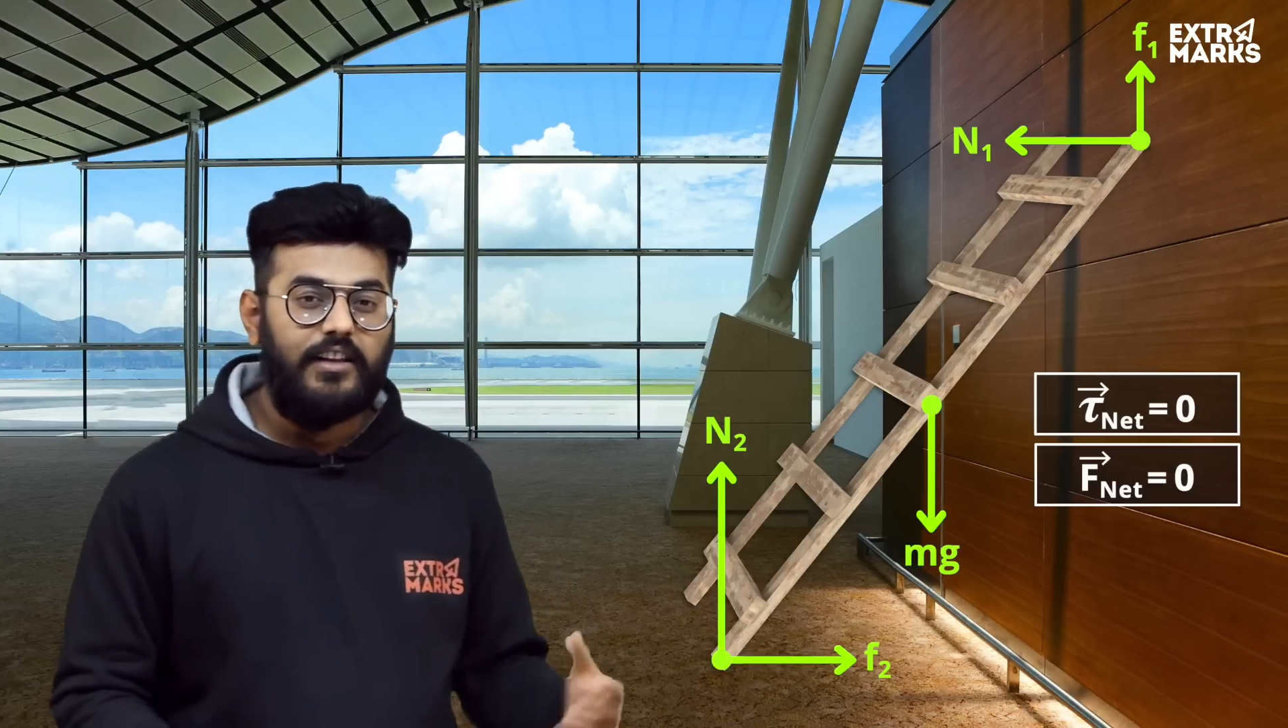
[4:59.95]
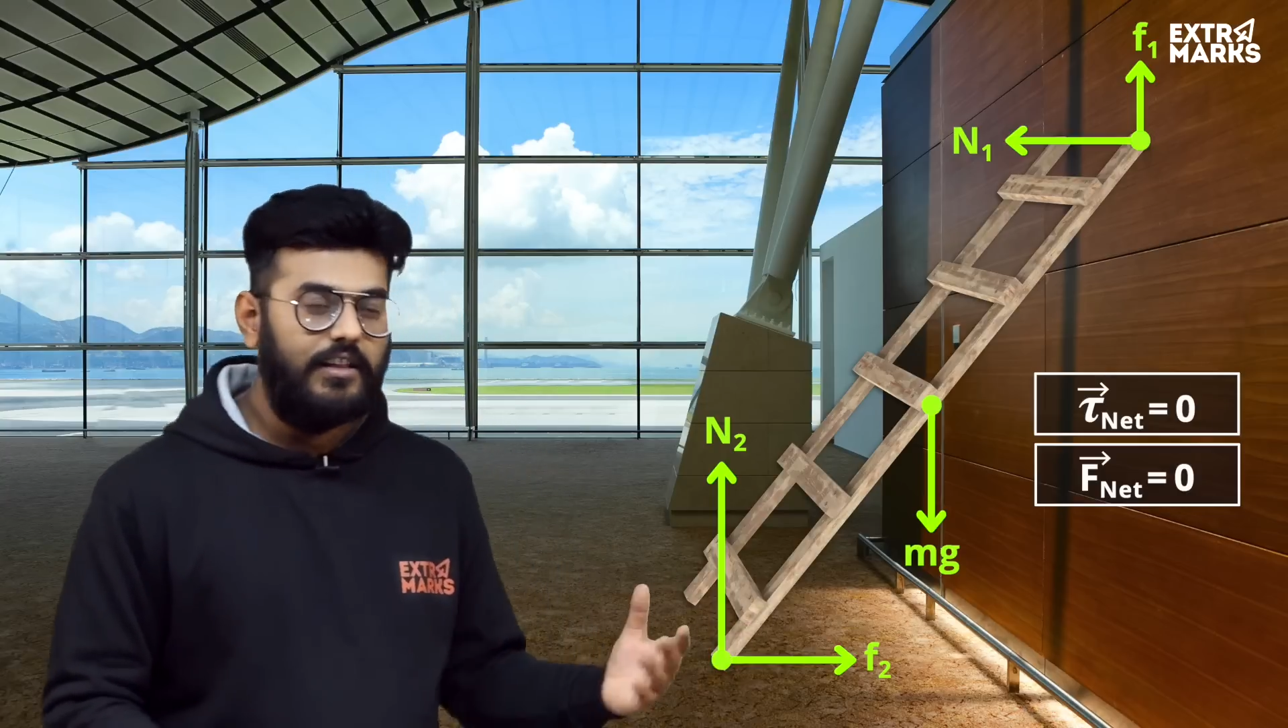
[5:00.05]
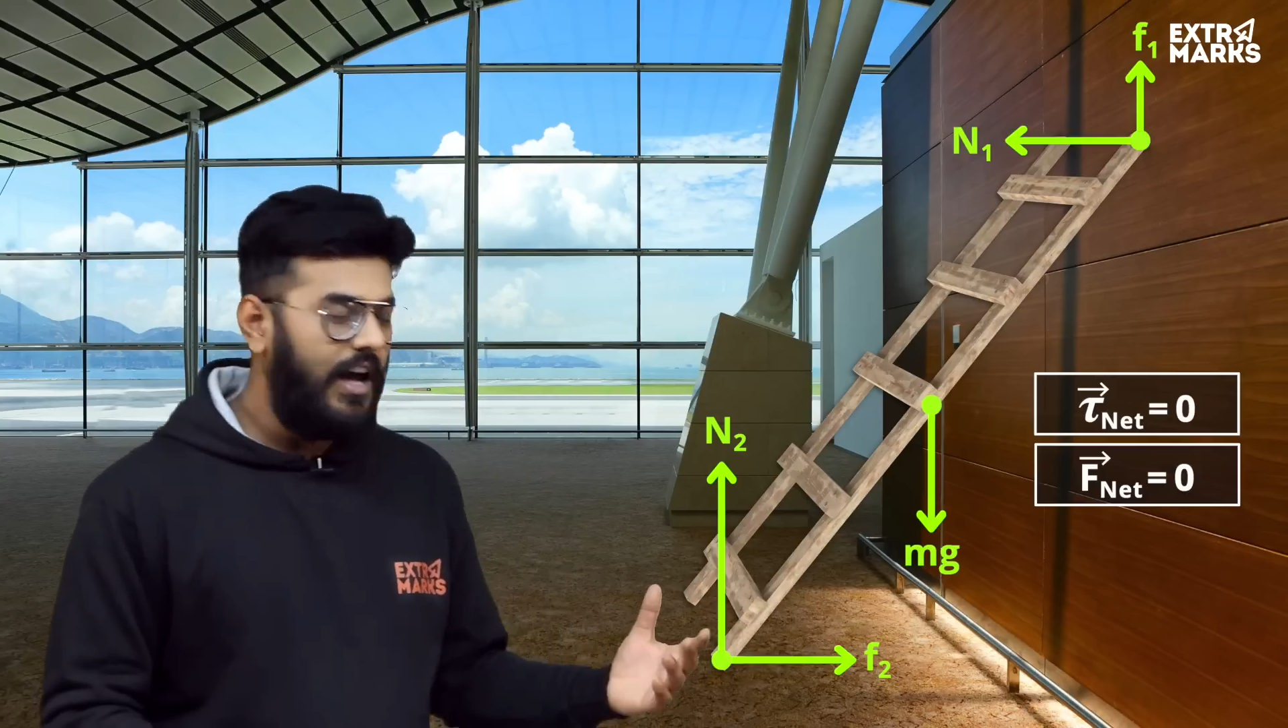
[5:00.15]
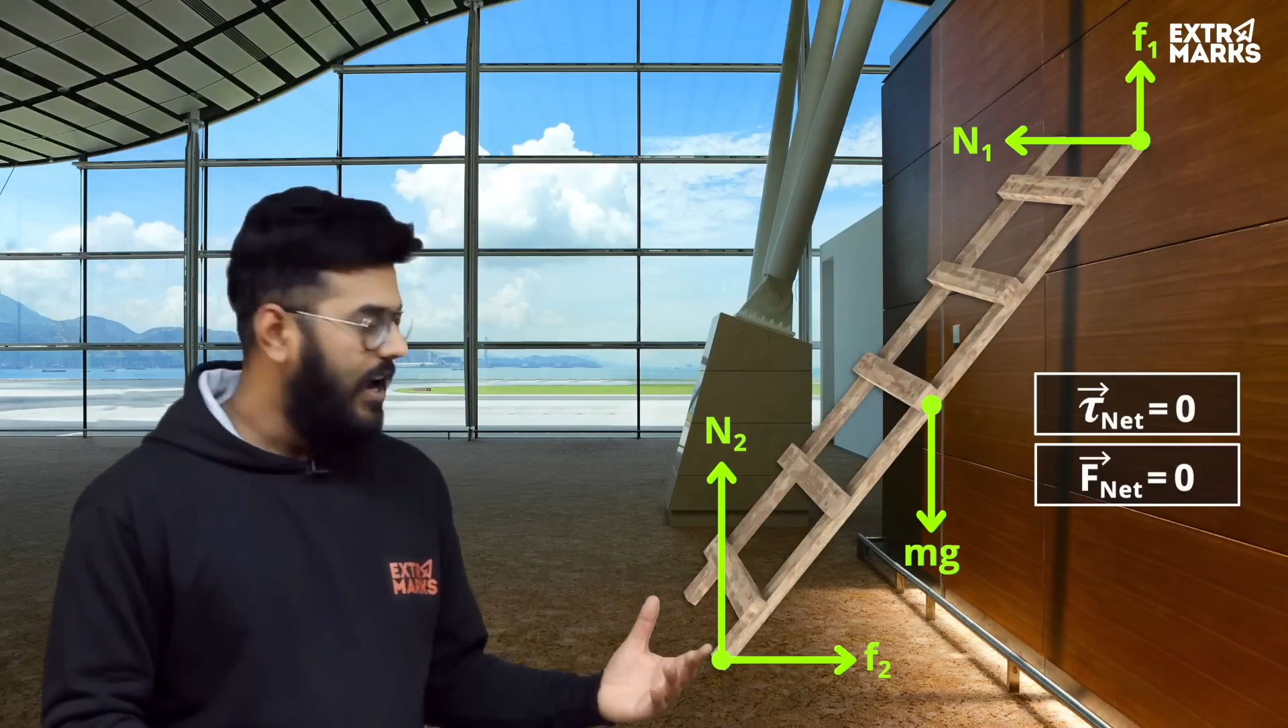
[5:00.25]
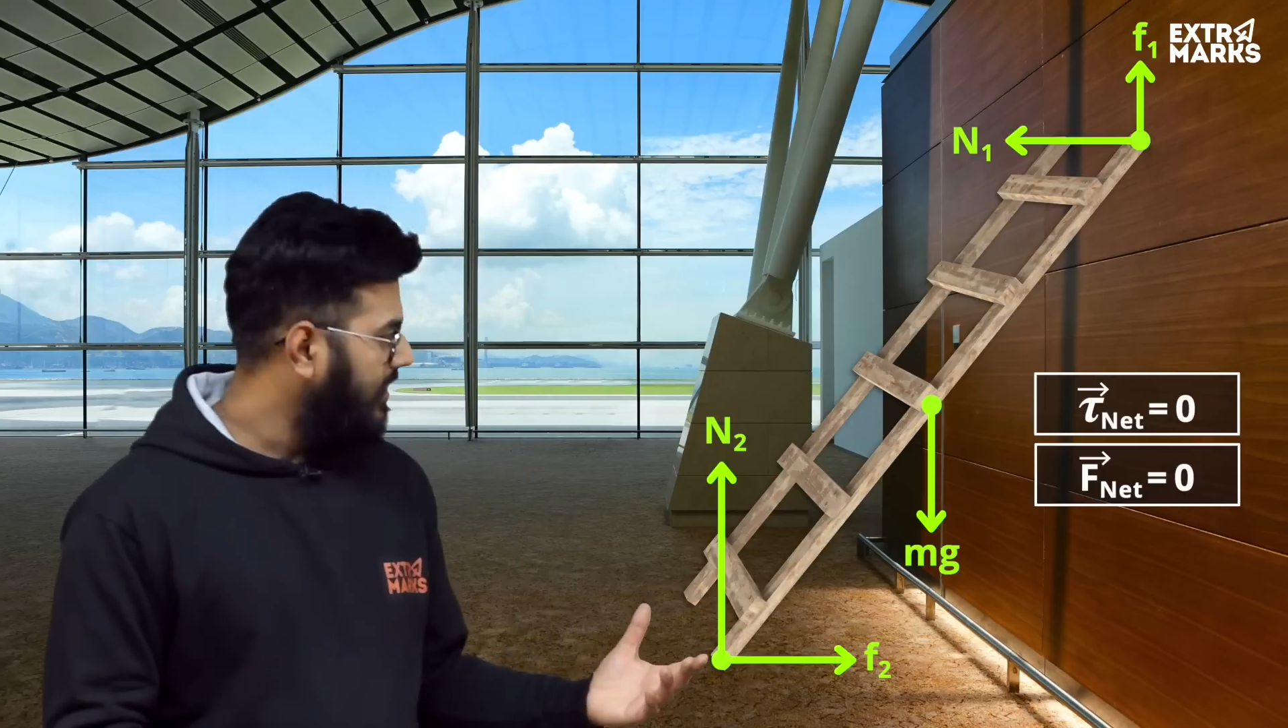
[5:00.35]

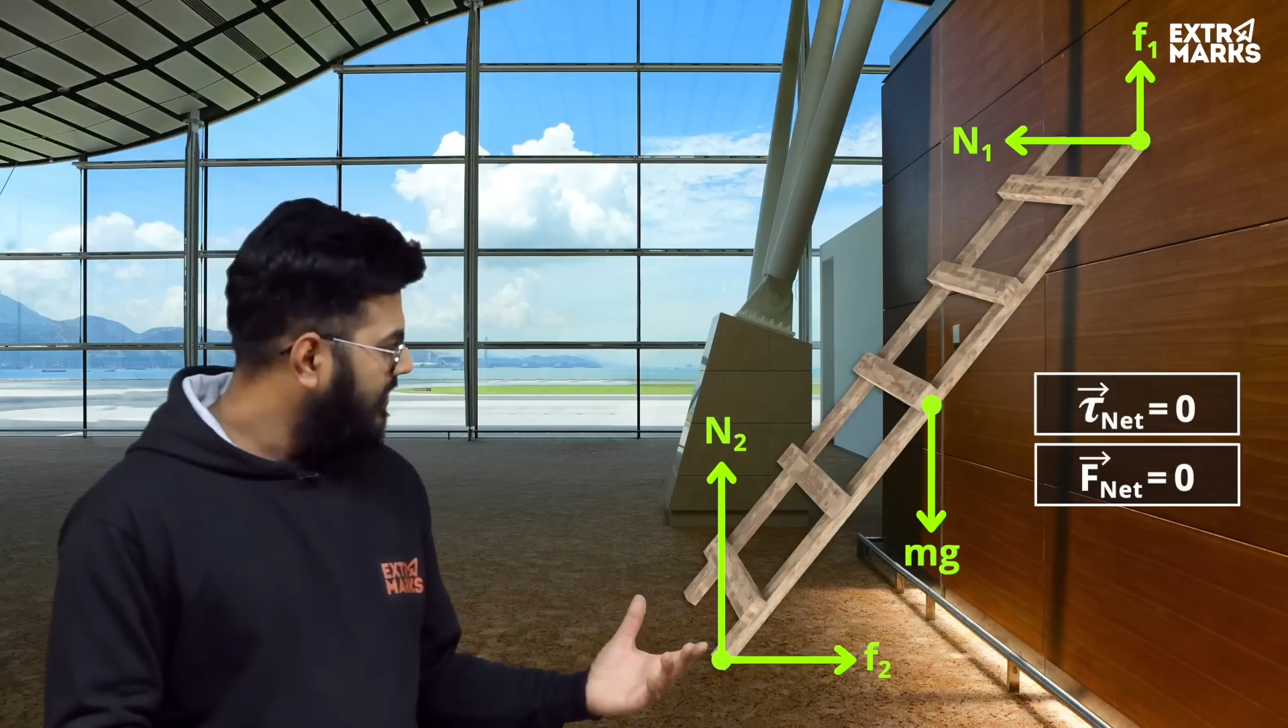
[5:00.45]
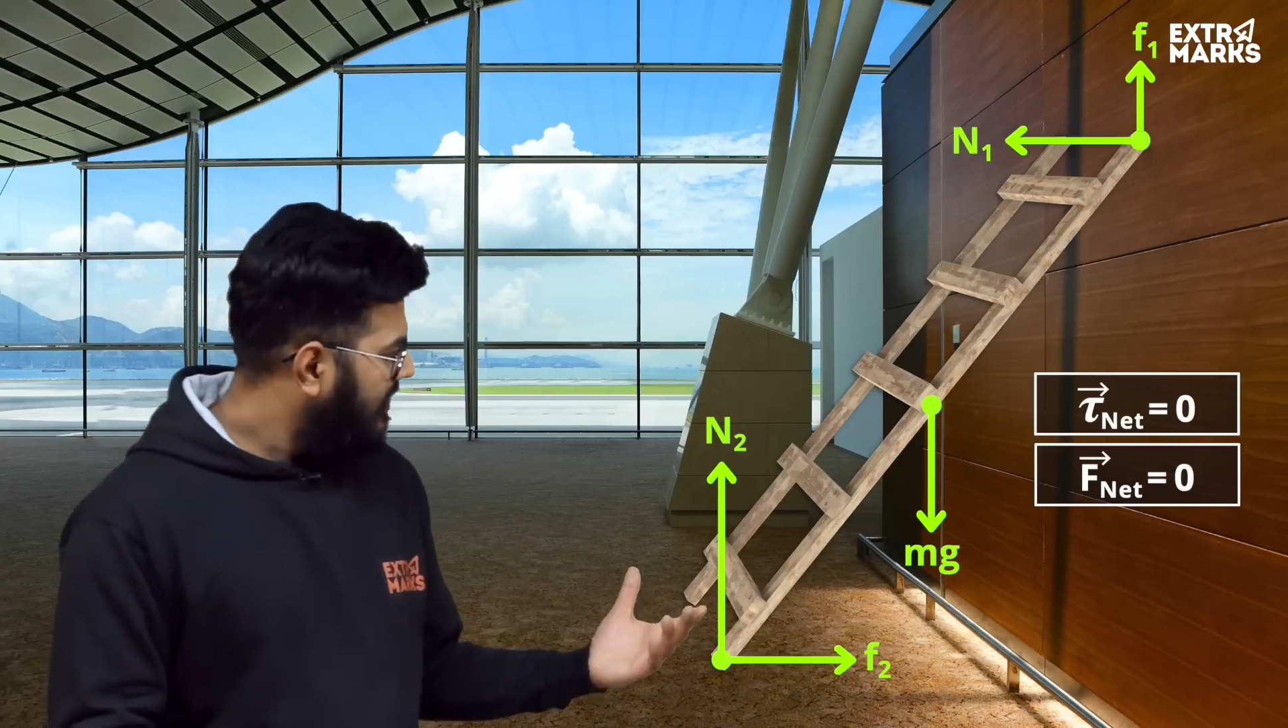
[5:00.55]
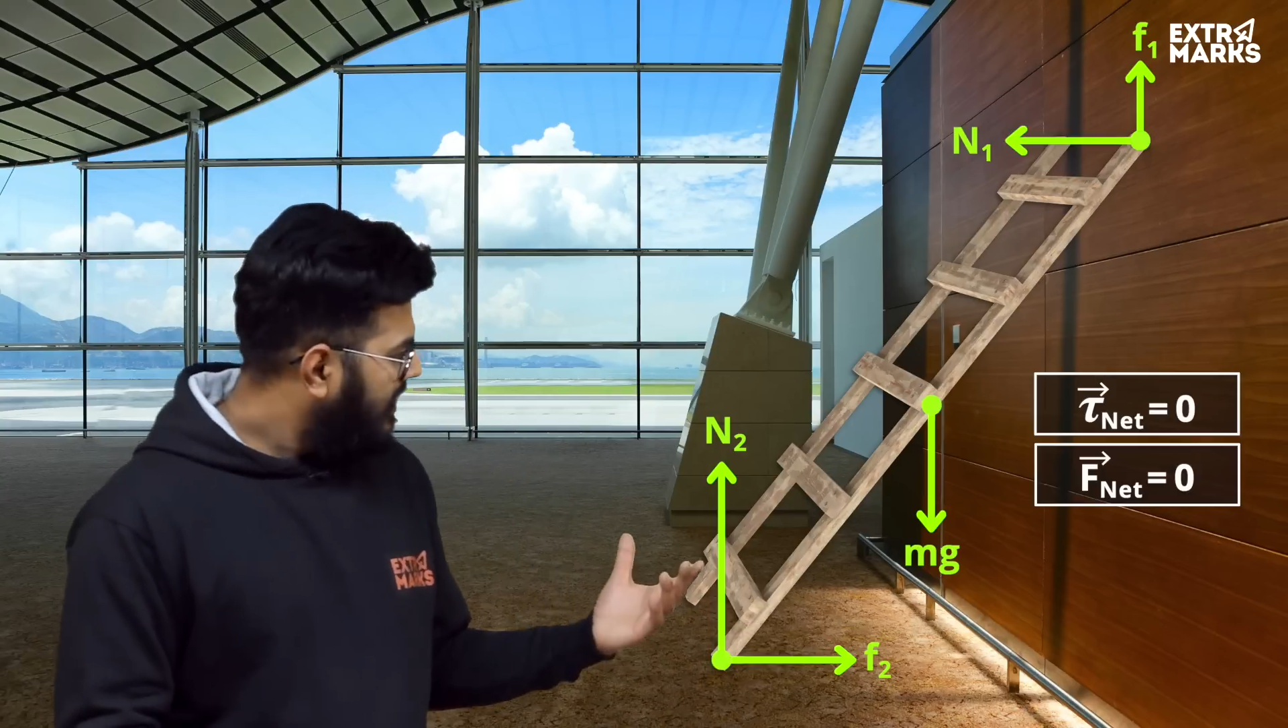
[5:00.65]
that